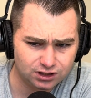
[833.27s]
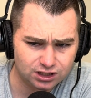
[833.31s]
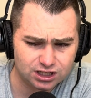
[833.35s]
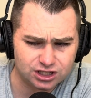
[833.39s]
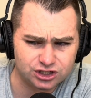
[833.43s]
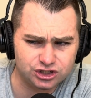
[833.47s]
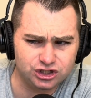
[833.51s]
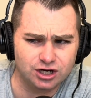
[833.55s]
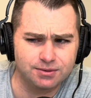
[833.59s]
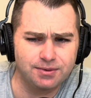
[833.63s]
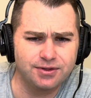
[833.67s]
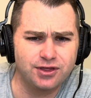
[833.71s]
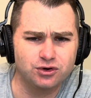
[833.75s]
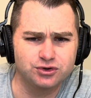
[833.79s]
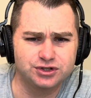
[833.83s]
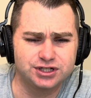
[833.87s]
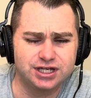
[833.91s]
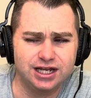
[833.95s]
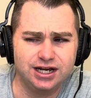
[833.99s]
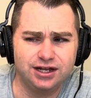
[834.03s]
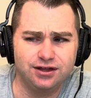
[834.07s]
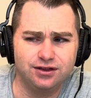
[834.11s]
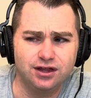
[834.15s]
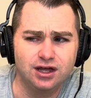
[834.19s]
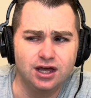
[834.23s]
some of those
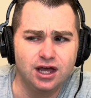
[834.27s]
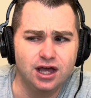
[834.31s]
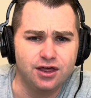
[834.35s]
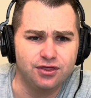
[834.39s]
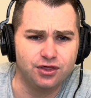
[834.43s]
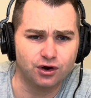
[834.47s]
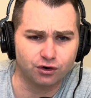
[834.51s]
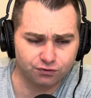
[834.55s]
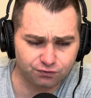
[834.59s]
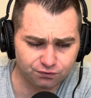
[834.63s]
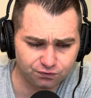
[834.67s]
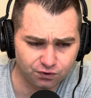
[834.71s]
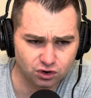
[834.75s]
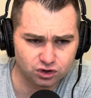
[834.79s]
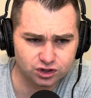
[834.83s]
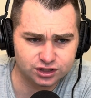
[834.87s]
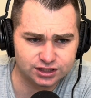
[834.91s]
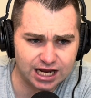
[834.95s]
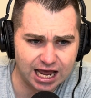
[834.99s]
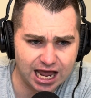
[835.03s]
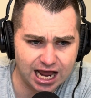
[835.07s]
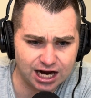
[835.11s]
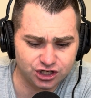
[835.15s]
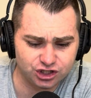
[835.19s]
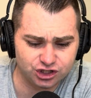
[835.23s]
getting their first
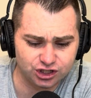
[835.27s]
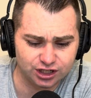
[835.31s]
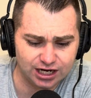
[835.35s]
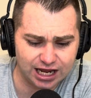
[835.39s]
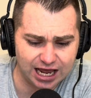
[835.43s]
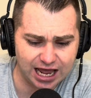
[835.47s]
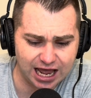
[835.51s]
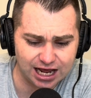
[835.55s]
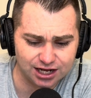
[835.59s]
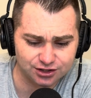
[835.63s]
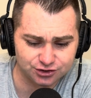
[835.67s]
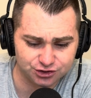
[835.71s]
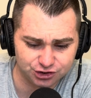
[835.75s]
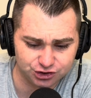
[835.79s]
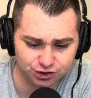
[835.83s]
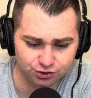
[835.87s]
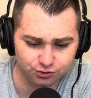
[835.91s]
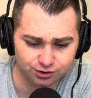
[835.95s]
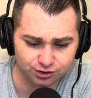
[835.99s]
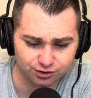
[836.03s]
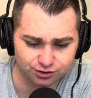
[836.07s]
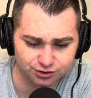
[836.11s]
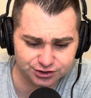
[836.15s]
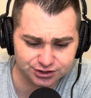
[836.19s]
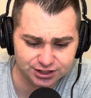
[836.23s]
action as
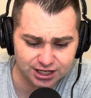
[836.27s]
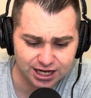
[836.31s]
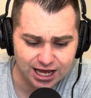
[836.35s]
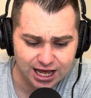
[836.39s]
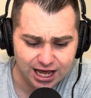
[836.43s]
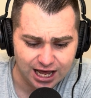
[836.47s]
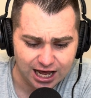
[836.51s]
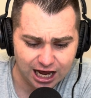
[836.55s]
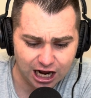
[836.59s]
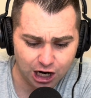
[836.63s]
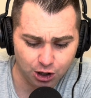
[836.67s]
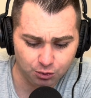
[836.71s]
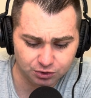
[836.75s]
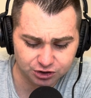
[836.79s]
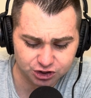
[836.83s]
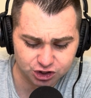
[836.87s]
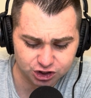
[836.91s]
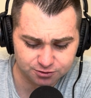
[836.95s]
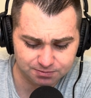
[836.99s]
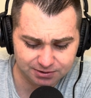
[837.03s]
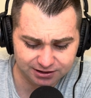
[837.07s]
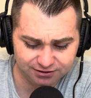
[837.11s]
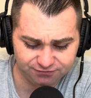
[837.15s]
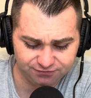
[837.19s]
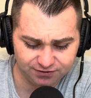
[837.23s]
Sooners, which has
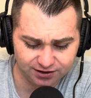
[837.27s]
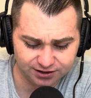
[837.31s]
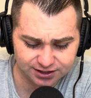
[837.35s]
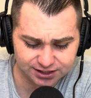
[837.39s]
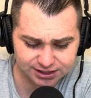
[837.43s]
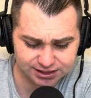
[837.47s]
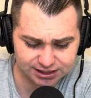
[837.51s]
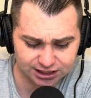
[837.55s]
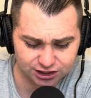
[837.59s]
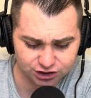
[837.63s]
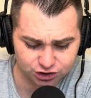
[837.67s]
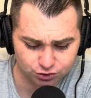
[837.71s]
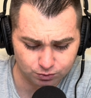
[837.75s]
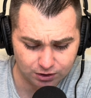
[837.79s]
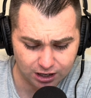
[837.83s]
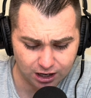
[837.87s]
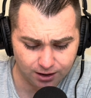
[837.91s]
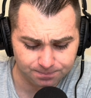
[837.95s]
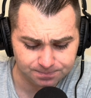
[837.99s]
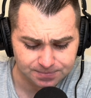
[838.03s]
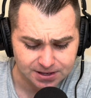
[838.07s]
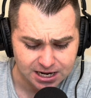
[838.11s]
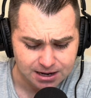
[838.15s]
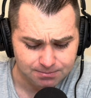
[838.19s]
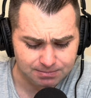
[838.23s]
been fun to see as well.
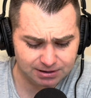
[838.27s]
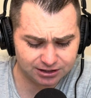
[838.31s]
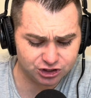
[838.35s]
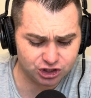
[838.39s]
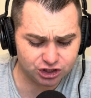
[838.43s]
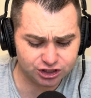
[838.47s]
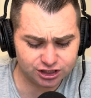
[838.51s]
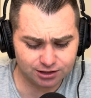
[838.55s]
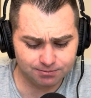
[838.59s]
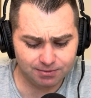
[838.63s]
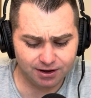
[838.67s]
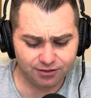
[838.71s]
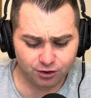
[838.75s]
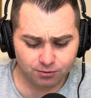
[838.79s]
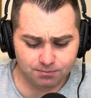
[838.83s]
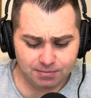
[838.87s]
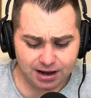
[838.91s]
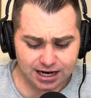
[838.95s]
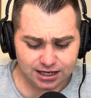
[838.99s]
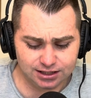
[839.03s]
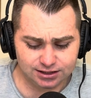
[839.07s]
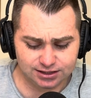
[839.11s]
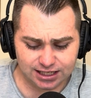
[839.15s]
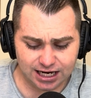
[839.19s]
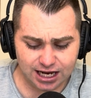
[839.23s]
But just some other
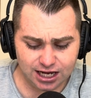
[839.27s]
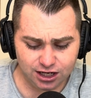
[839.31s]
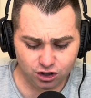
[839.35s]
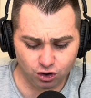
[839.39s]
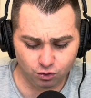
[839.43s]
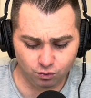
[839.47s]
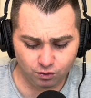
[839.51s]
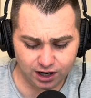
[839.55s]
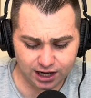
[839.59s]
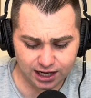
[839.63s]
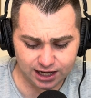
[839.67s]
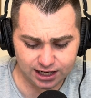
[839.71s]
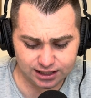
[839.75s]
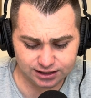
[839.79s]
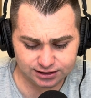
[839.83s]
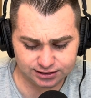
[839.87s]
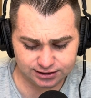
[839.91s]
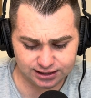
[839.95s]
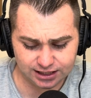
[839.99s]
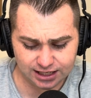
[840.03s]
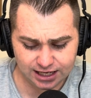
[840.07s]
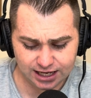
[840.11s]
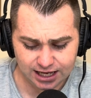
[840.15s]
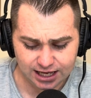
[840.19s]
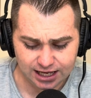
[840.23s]
main
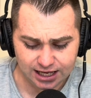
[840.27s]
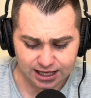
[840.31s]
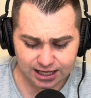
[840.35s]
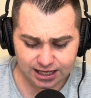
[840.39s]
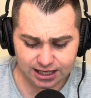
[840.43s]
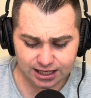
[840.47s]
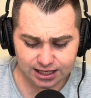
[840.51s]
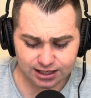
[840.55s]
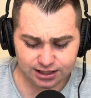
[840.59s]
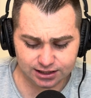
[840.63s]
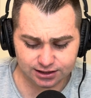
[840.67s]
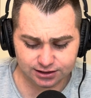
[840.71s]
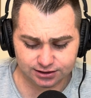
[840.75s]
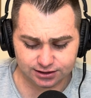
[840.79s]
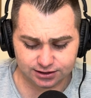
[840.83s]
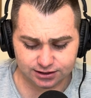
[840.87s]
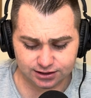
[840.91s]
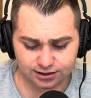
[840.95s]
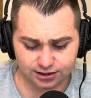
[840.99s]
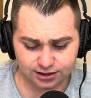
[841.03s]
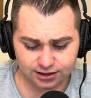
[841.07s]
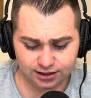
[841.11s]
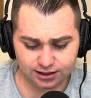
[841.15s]
takeaways is,